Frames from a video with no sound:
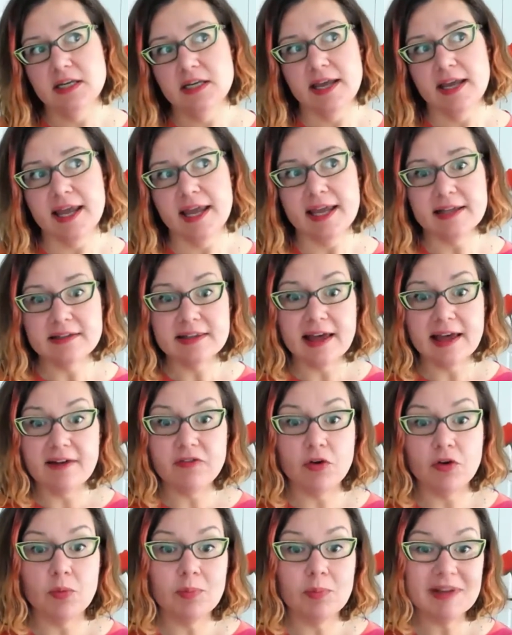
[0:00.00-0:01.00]
a
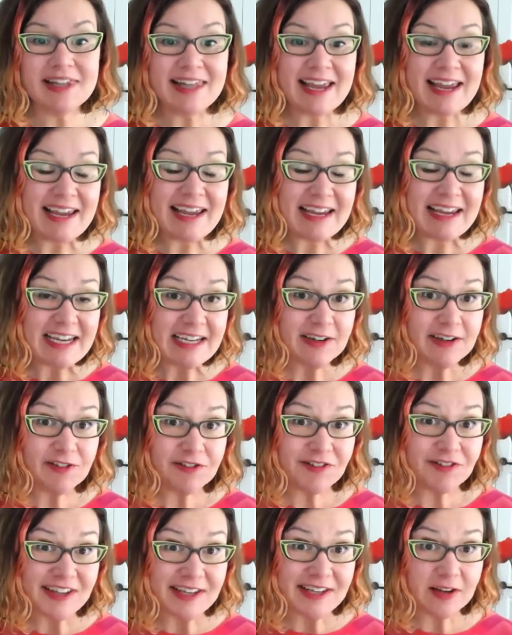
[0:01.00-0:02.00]
level playing
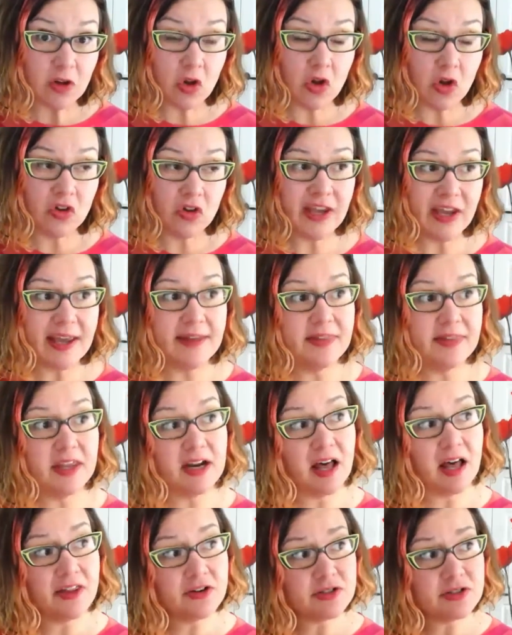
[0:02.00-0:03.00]
field and that
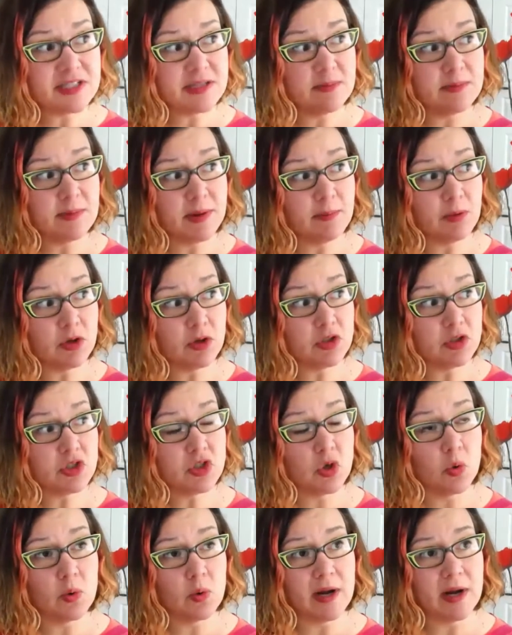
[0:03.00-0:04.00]
other team members
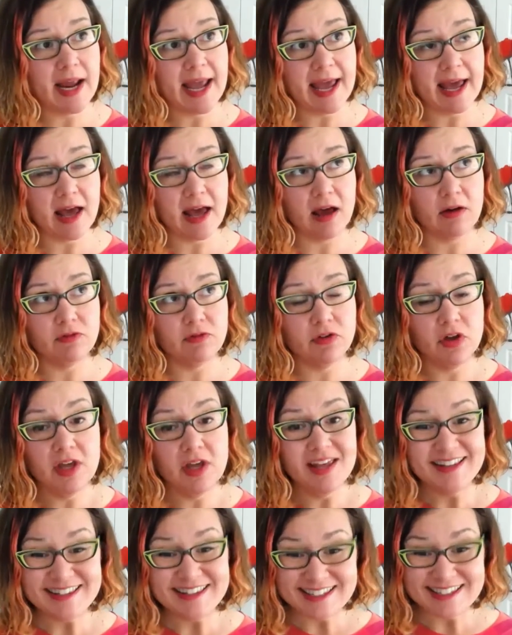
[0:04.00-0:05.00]
don't have
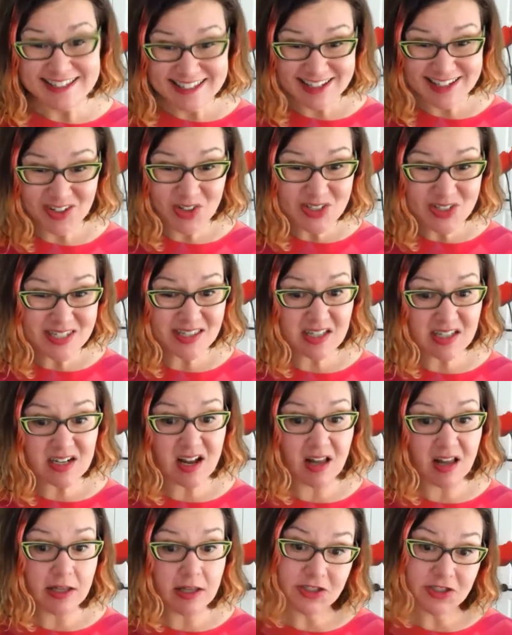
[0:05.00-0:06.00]
the skills and the
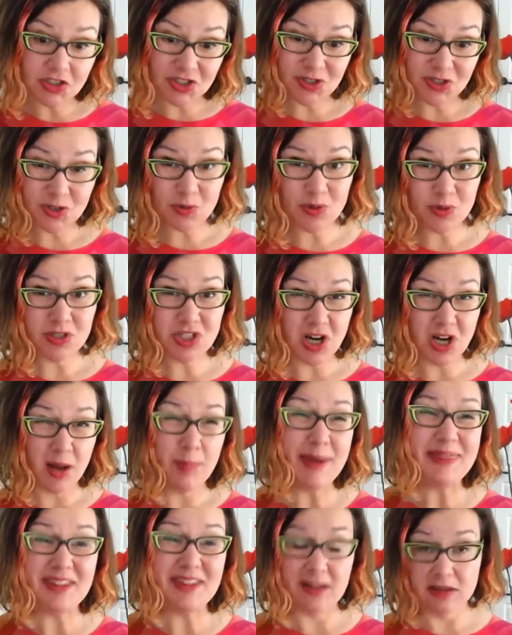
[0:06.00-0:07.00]
knowledge to do the job
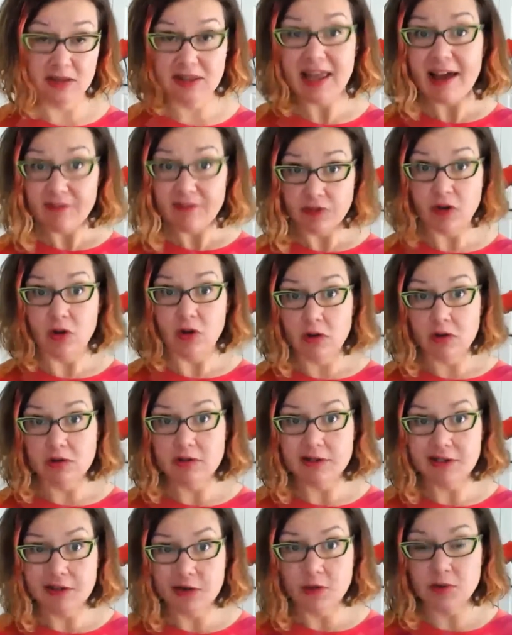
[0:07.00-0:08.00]
at the level,
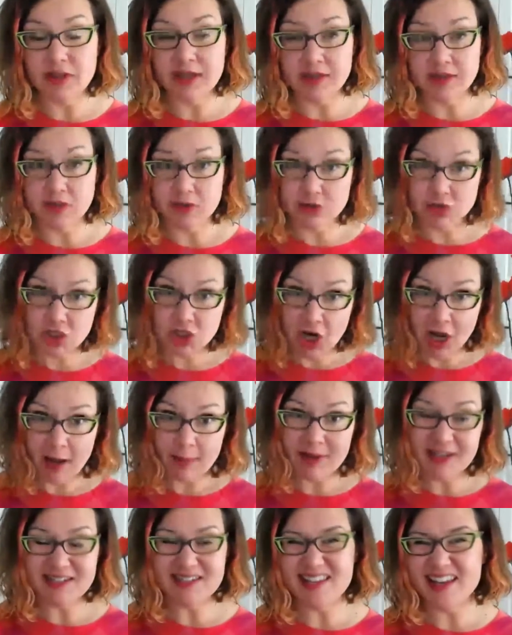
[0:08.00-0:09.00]
you know, that their job is.